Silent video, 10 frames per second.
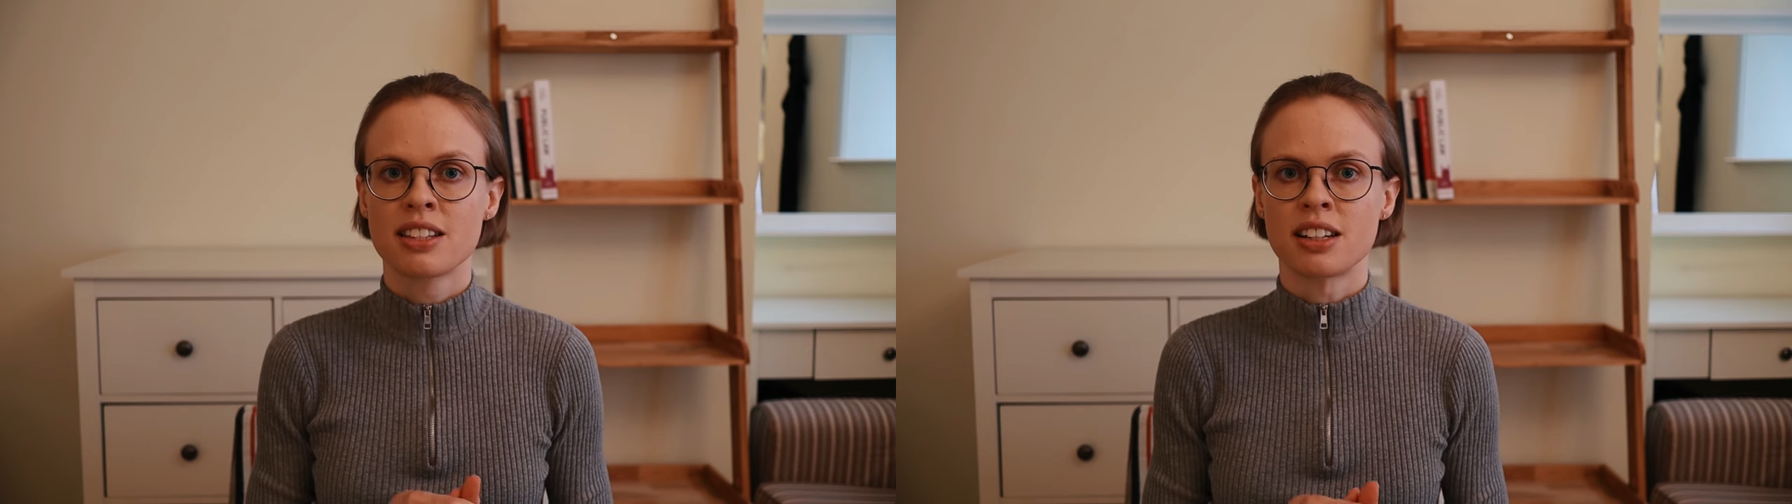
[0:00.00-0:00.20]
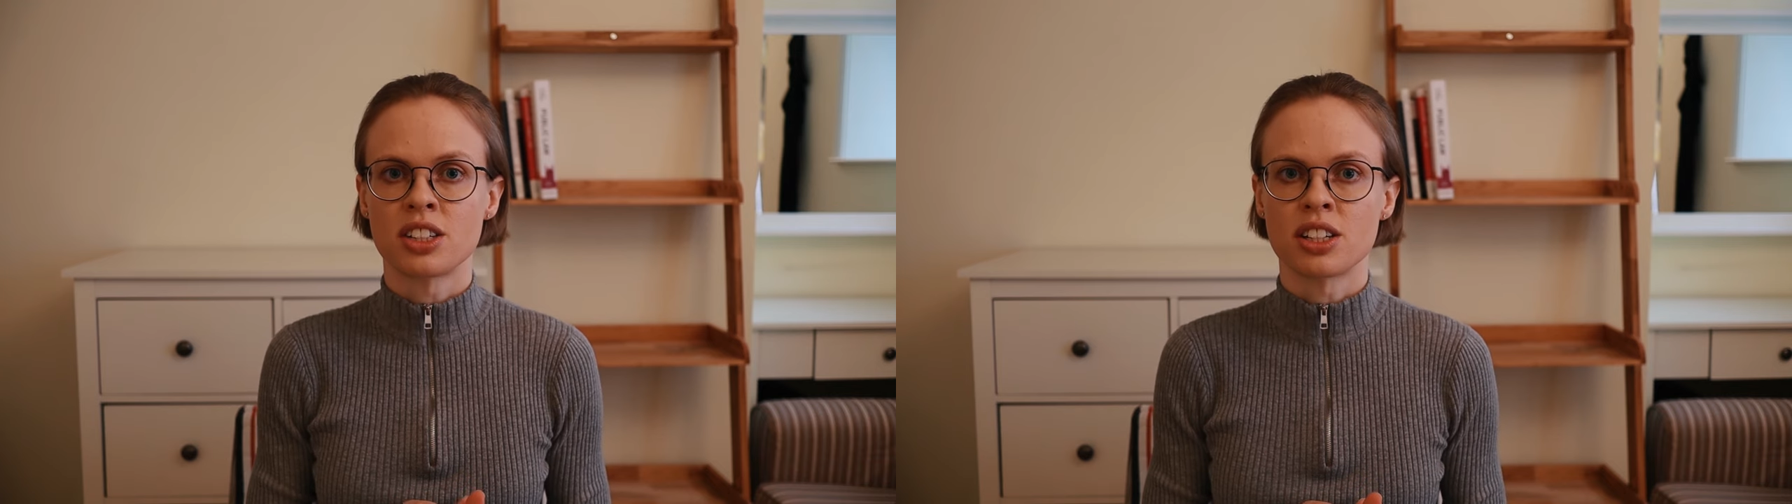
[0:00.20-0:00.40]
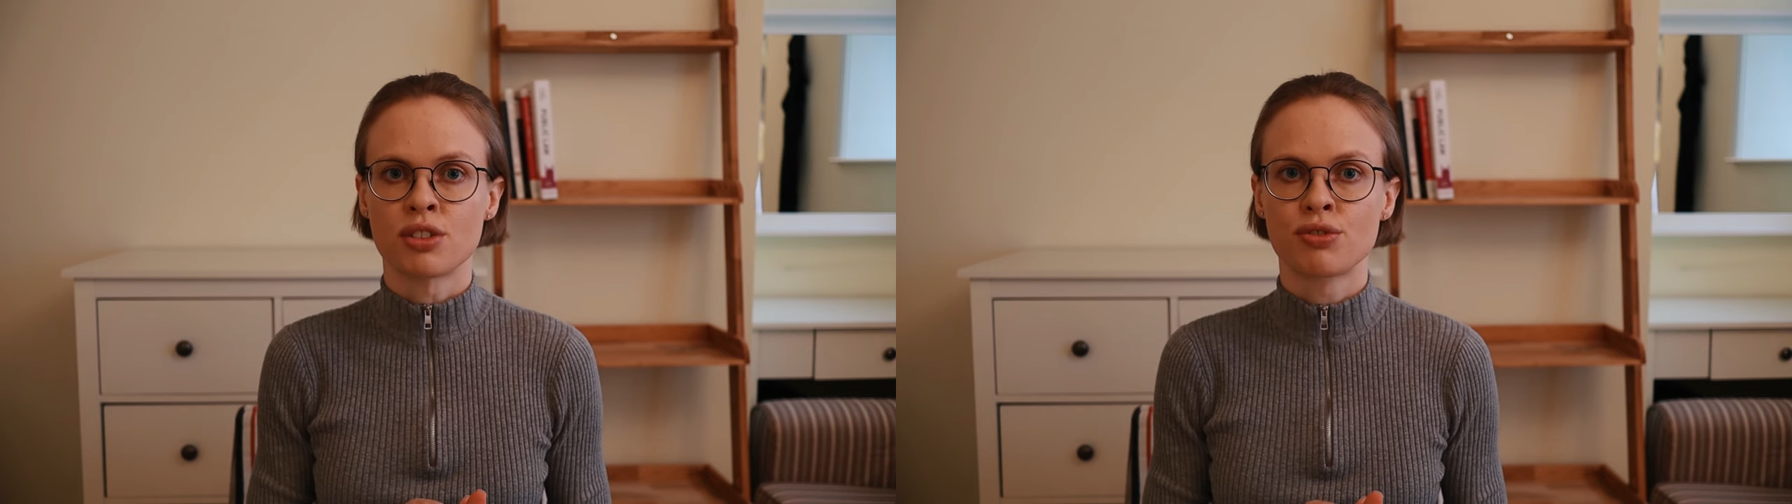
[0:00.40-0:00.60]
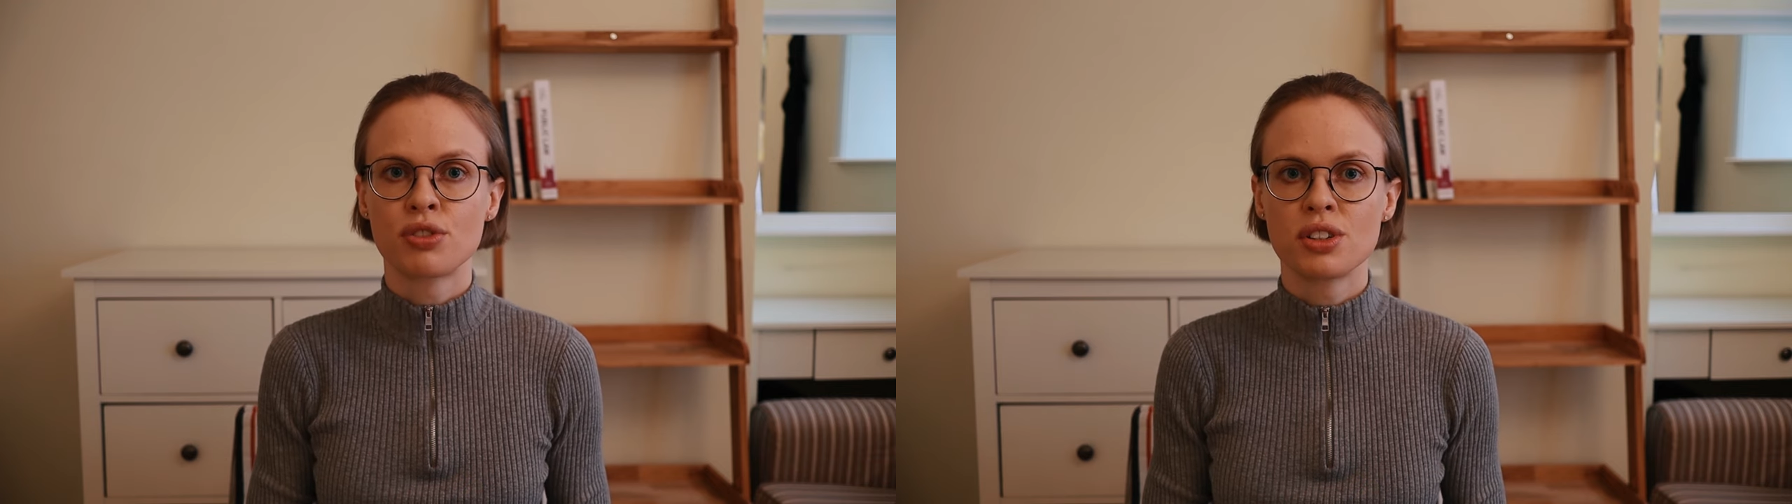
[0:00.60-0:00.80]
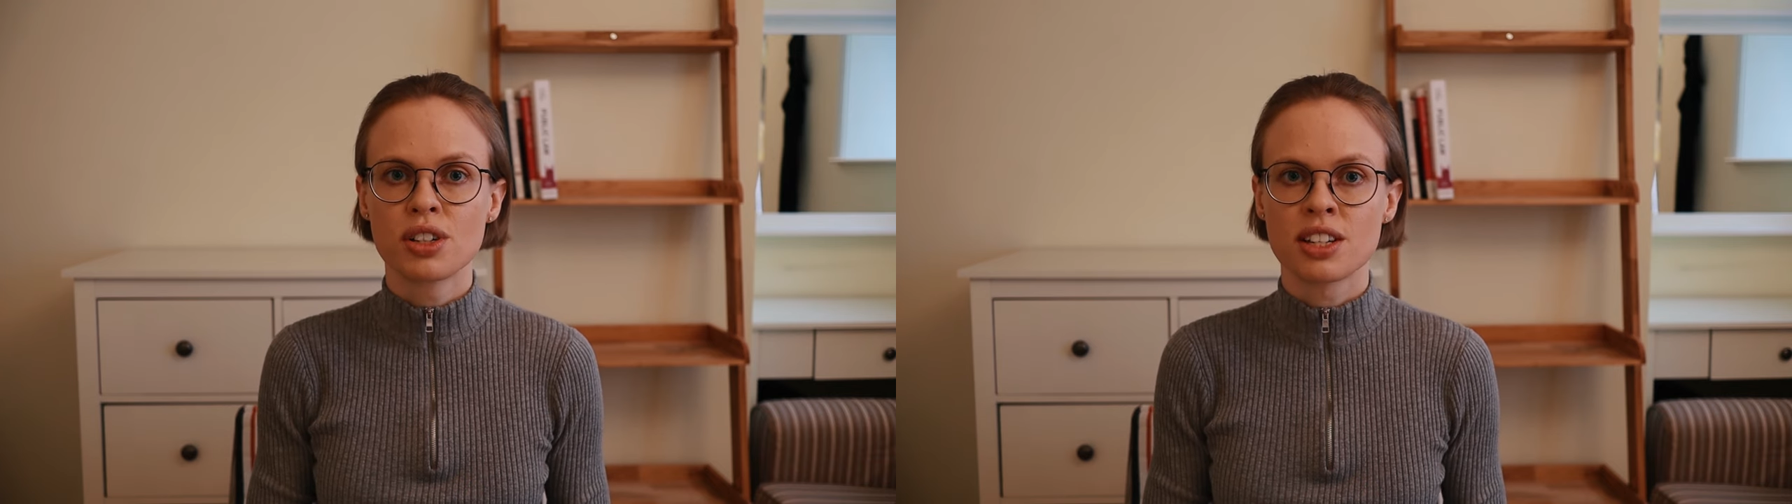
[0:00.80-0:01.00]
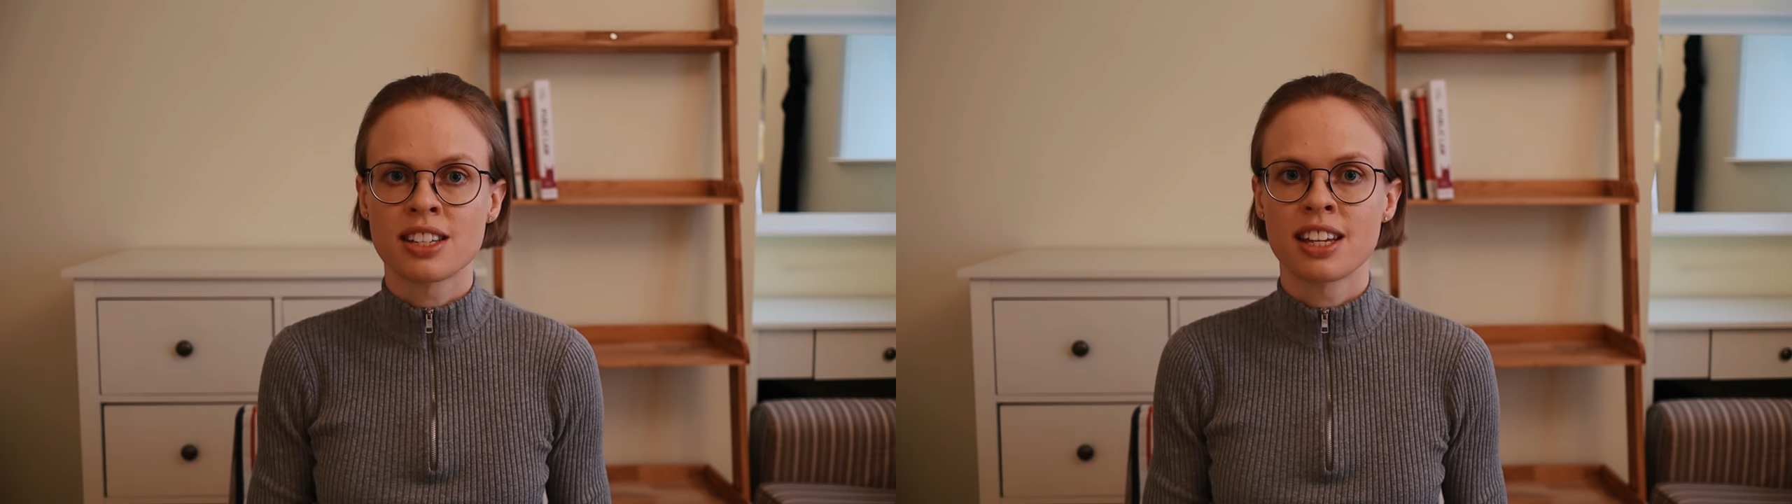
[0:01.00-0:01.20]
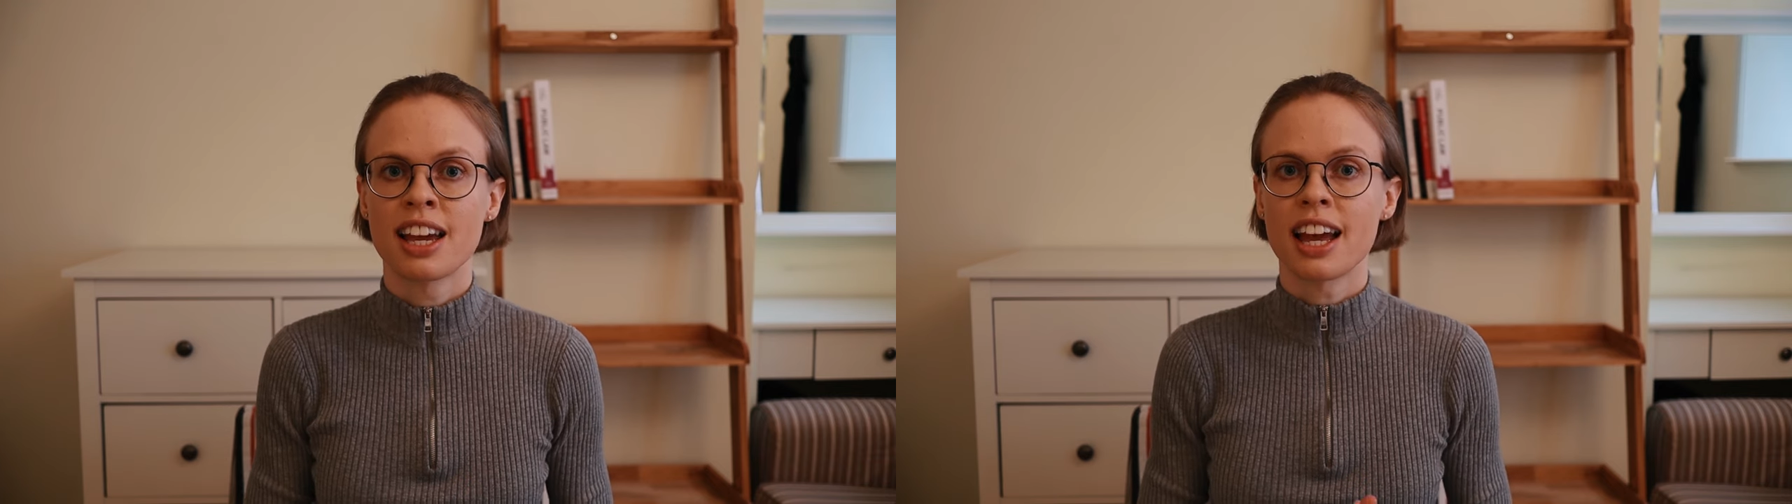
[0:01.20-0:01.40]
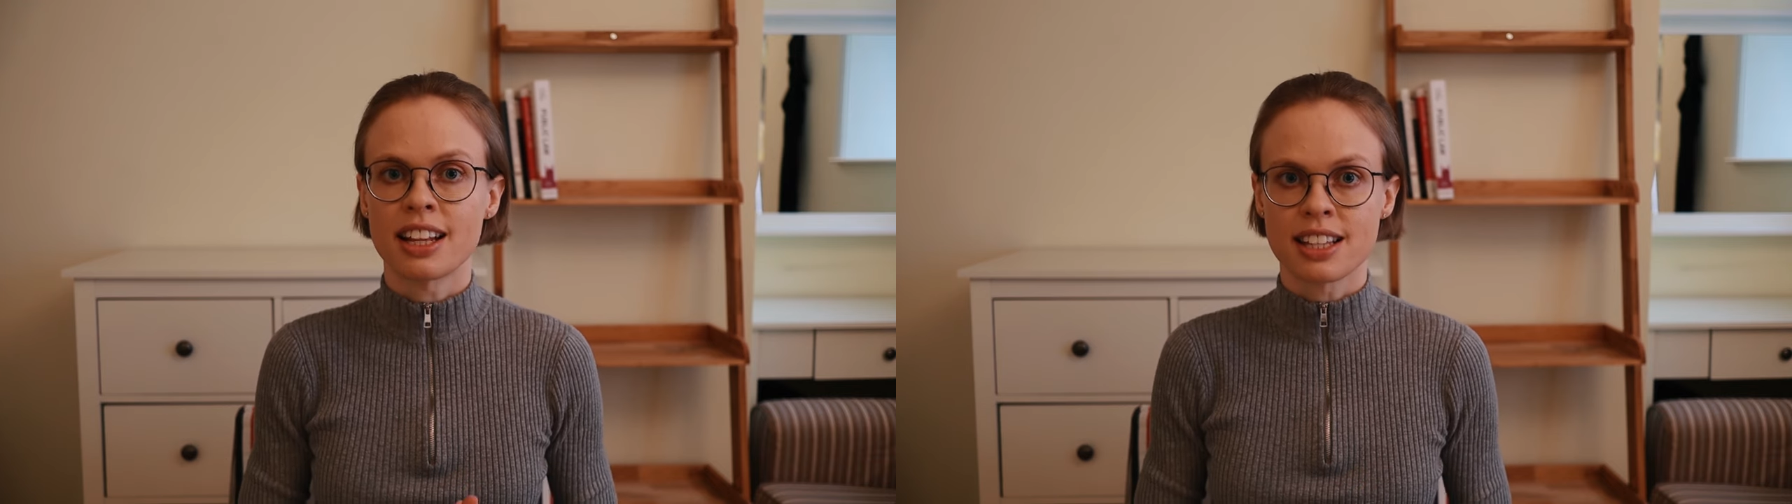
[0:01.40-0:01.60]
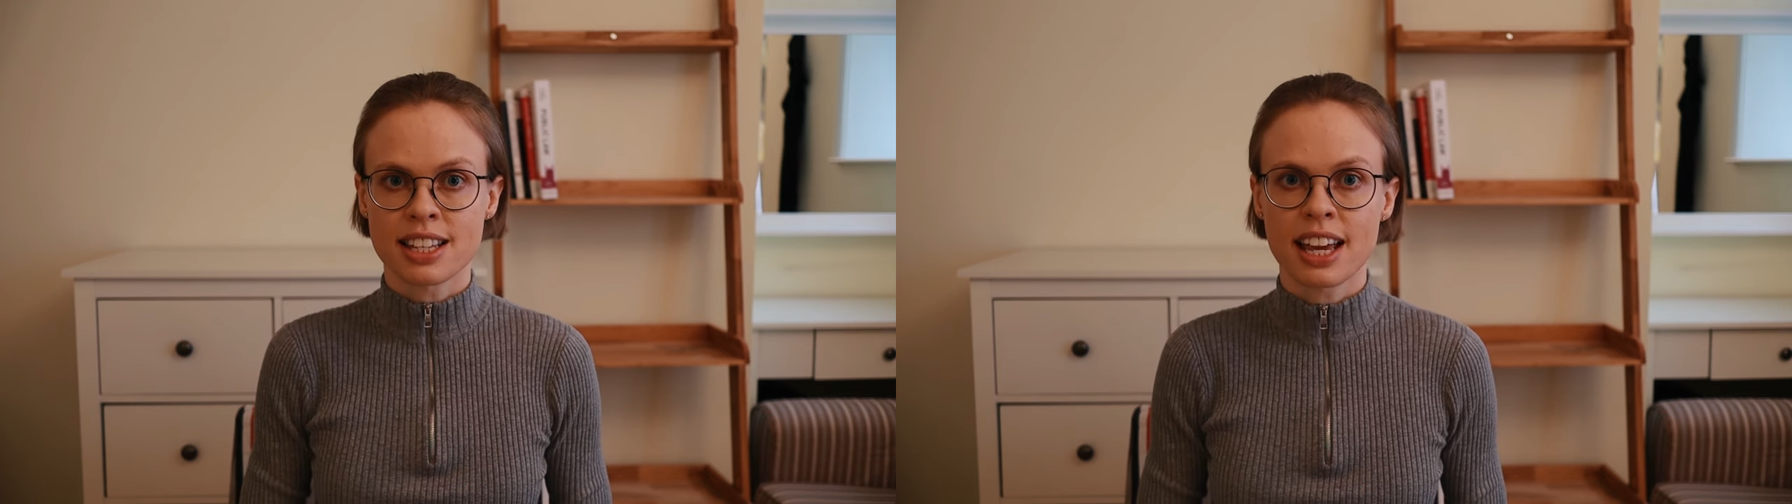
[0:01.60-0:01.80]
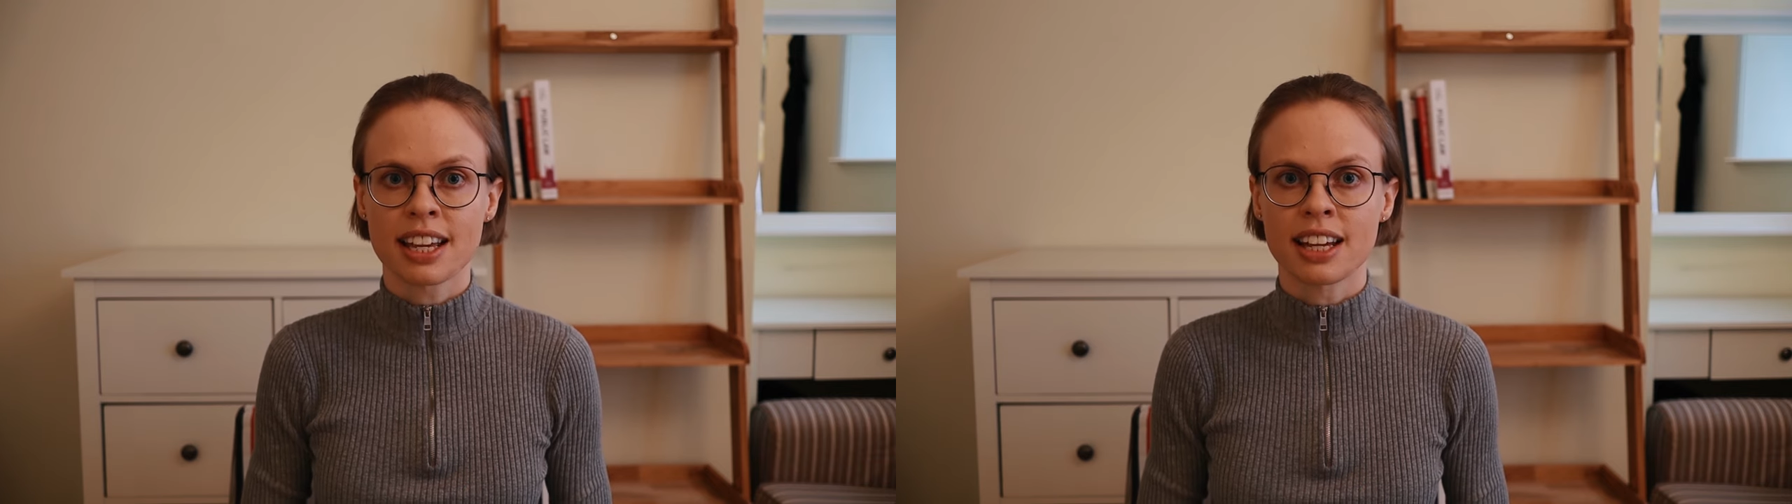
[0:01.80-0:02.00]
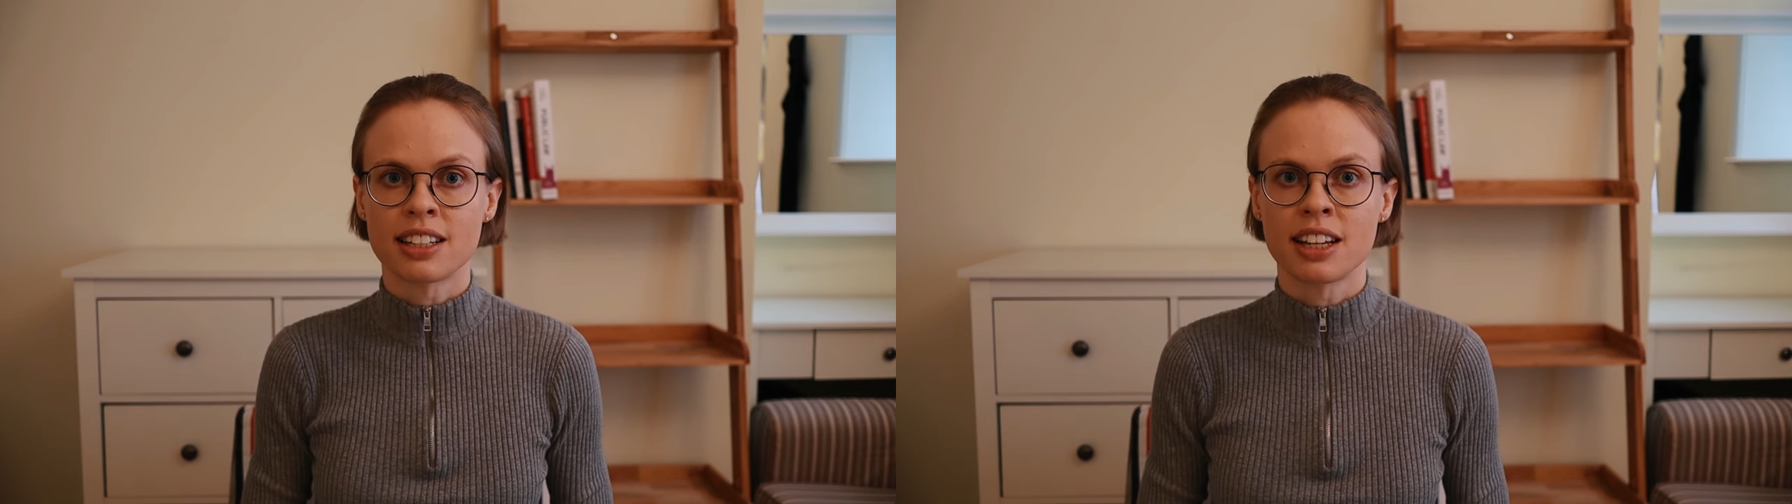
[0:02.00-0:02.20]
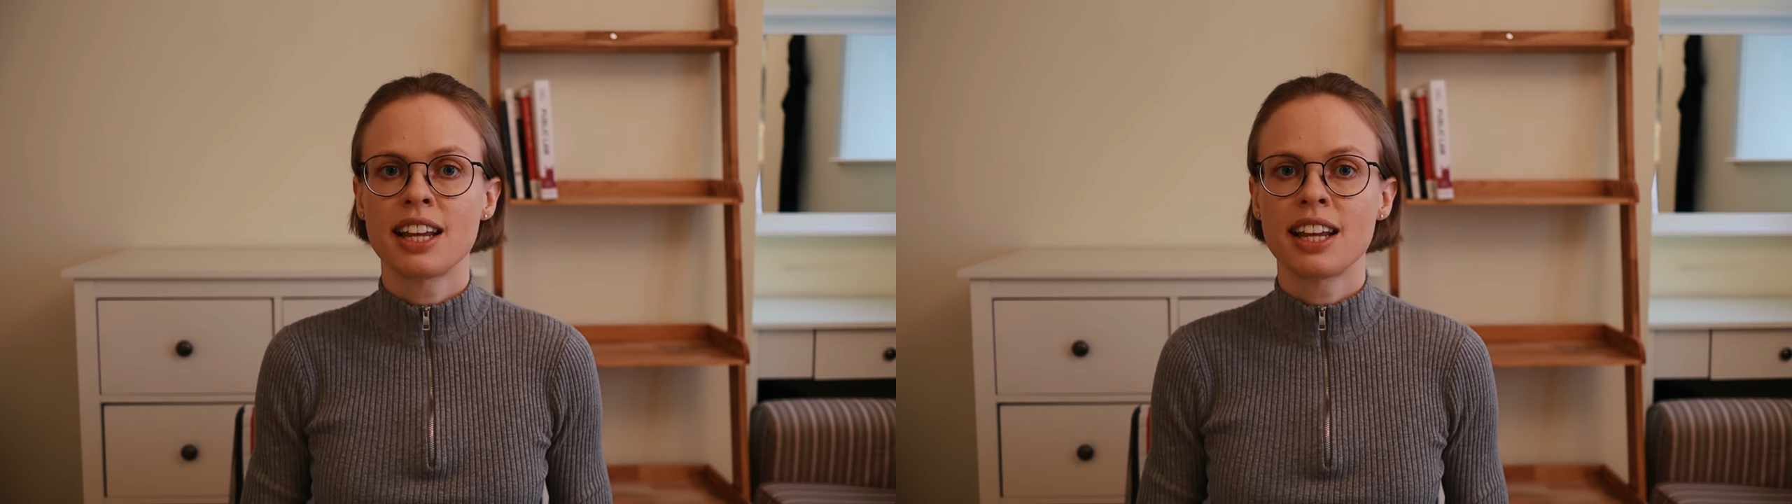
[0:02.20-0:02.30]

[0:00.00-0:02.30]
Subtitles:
such as first and second,